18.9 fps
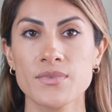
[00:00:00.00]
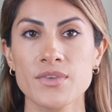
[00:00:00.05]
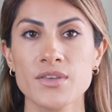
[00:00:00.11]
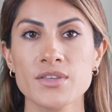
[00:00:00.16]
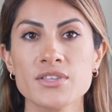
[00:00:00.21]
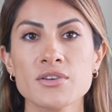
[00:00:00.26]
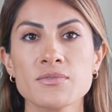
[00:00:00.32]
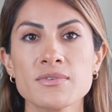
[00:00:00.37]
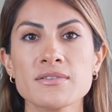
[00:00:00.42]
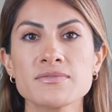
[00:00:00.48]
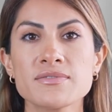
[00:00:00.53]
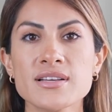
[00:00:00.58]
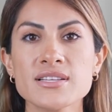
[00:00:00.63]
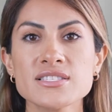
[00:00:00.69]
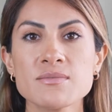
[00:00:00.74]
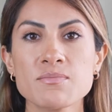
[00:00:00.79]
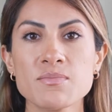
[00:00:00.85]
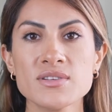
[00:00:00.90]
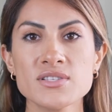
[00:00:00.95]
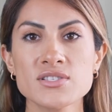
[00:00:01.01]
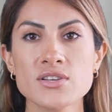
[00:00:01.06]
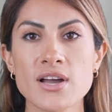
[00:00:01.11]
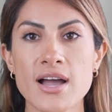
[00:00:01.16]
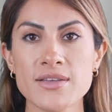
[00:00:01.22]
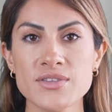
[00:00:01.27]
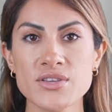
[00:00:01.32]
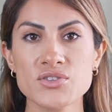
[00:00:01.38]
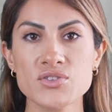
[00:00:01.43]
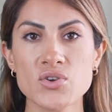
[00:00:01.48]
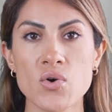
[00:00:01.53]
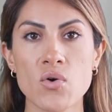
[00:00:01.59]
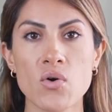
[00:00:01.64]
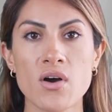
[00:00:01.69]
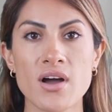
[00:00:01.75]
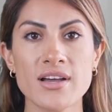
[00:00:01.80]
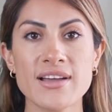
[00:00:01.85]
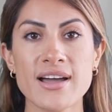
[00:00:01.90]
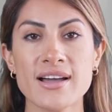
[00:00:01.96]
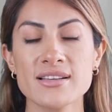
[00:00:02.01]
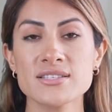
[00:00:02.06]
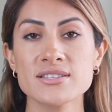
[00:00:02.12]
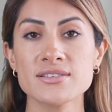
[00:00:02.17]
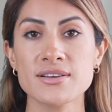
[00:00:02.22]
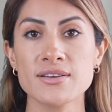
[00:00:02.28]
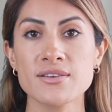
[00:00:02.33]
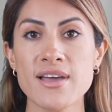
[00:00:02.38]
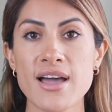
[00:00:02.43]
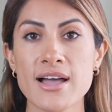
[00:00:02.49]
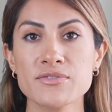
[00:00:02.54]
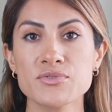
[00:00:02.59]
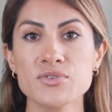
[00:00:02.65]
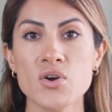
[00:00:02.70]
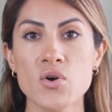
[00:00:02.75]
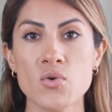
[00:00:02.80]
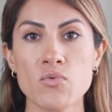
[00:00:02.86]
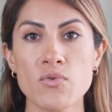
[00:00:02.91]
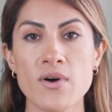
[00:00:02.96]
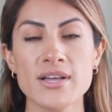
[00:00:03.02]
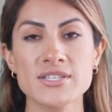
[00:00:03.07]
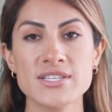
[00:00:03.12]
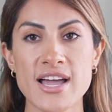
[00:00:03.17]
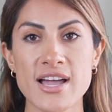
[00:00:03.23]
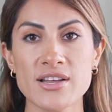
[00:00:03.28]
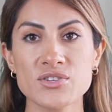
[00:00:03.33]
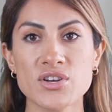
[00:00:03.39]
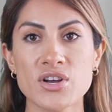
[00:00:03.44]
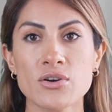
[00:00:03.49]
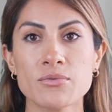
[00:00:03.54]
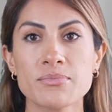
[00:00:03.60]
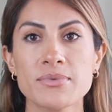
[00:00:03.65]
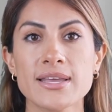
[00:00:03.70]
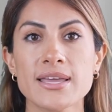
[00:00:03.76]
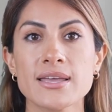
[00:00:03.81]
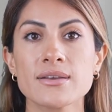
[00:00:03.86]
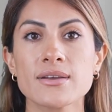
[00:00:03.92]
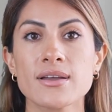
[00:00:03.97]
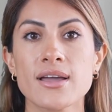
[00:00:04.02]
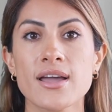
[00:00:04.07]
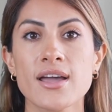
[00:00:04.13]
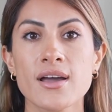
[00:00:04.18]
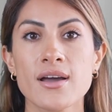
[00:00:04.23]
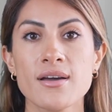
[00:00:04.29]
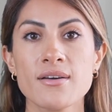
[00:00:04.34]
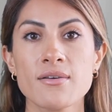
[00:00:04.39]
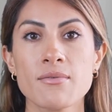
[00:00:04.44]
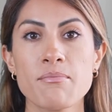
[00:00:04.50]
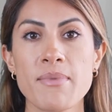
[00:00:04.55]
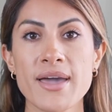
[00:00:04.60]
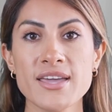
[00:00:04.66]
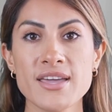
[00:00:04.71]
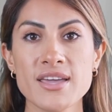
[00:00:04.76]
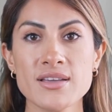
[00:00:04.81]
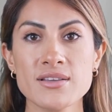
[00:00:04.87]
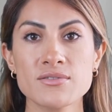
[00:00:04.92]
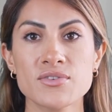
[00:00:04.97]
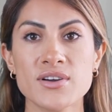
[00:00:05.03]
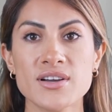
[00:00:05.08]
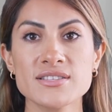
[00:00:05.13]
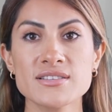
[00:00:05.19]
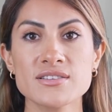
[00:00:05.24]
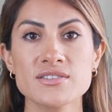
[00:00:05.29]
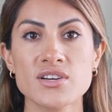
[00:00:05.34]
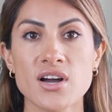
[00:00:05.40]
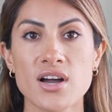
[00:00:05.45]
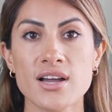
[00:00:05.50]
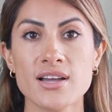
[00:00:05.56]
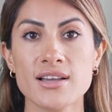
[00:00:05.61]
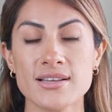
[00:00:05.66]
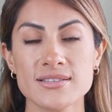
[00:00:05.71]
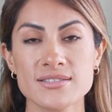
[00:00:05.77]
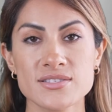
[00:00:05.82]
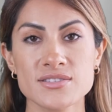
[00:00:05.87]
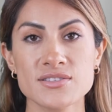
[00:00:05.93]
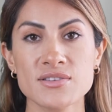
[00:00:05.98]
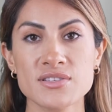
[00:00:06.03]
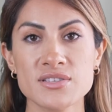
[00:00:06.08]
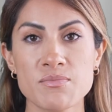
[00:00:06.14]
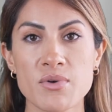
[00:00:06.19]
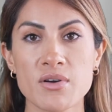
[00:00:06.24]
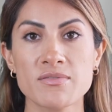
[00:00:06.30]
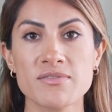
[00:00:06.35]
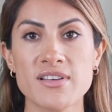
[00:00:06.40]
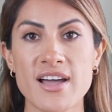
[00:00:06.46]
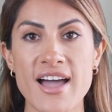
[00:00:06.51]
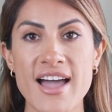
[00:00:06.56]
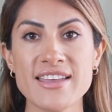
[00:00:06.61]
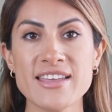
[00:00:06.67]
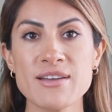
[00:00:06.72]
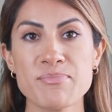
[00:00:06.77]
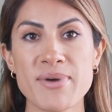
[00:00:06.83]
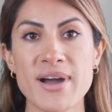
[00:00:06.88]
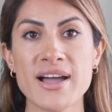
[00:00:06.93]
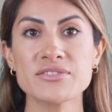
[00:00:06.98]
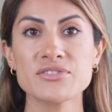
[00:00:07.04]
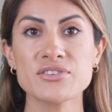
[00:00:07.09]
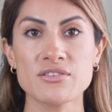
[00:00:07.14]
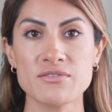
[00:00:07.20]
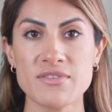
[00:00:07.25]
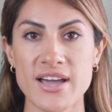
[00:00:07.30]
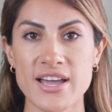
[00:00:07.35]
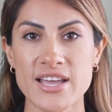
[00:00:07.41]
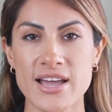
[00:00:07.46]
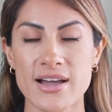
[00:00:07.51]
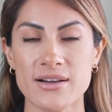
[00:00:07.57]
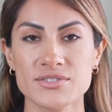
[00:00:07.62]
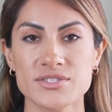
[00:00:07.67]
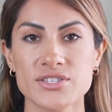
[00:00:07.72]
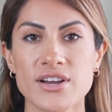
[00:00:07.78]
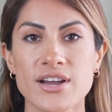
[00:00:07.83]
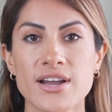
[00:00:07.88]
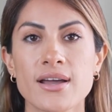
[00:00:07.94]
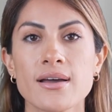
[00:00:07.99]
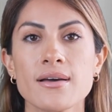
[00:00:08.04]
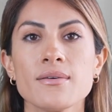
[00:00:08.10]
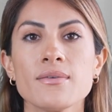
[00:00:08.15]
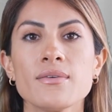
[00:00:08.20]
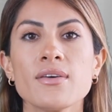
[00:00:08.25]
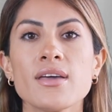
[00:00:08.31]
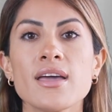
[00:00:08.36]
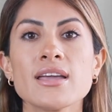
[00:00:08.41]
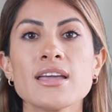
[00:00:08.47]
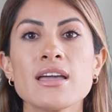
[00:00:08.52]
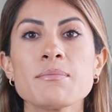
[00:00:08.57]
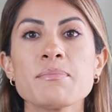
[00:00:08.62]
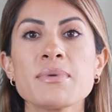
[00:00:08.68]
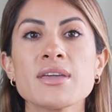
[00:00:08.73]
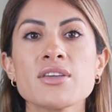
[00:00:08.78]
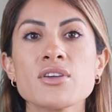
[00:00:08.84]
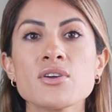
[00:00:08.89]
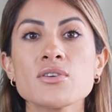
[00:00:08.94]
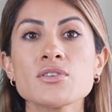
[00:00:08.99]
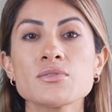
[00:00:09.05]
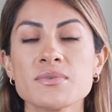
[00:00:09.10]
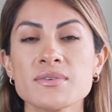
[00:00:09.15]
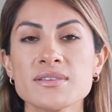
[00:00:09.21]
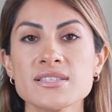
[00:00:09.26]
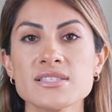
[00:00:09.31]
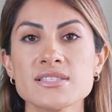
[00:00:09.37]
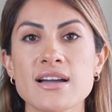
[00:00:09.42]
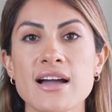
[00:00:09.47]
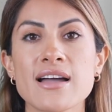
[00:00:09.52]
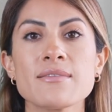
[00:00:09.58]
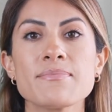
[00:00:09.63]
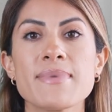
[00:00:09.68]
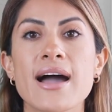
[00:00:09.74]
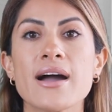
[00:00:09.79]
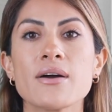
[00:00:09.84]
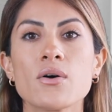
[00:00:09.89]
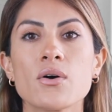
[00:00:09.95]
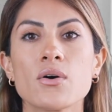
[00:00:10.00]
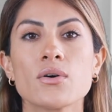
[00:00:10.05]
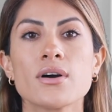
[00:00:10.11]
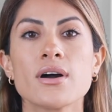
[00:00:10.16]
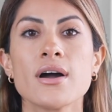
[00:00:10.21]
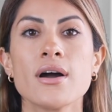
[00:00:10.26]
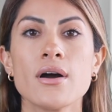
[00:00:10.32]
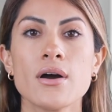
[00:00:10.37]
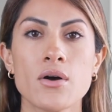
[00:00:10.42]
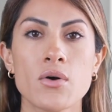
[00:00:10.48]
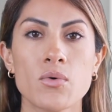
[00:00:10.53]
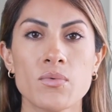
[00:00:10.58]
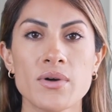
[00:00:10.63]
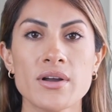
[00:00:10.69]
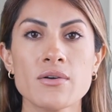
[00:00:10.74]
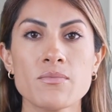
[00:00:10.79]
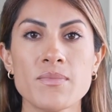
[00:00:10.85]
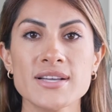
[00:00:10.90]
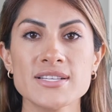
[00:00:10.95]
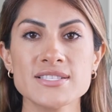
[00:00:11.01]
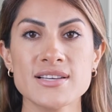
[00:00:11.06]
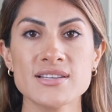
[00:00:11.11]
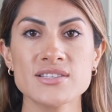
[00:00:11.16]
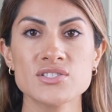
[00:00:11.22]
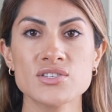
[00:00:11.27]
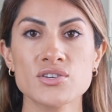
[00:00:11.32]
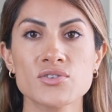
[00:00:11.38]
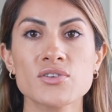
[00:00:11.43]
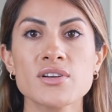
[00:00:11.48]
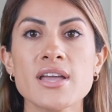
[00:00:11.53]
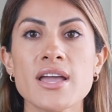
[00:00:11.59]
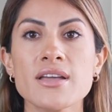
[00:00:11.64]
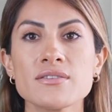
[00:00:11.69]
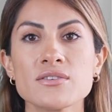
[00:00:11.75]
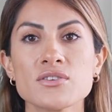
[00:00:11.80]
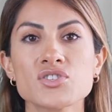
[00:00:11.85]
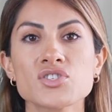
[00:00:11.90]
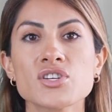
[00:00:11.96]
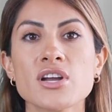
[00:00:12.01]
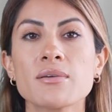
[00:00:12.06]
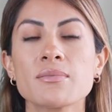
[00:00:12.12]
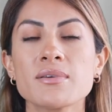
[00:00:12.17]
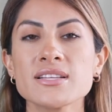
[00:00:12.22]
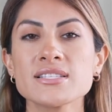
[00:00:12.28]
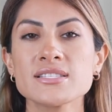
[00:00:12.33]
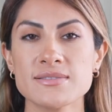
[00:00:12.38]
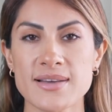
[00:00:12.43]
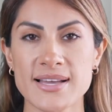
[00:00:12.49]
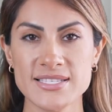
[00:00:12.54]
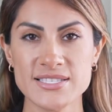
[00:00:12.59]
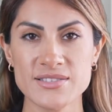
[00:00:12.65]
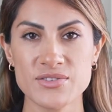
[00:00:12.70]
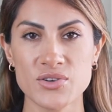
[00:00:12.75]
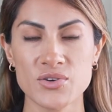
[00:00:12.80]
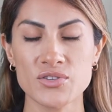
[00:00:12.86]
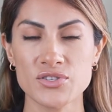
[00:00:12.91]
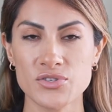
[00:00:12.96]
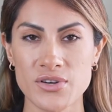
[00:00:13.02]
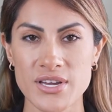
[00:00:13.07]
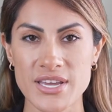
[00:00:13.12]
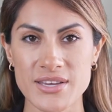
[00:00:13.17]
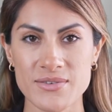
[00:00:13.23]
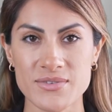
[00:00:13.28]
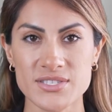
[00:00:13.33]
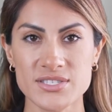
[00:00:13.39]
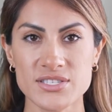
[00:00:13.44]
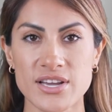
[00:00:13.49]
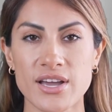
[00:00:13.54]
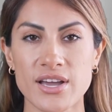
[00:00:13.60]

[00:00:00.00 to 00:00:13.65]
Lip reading: The reversible sliding door allows for left or right-hand opening, making it versatile and suitable for any bathroom layout. It can be used with a side panel or in a recess to create the showering space of your dreams,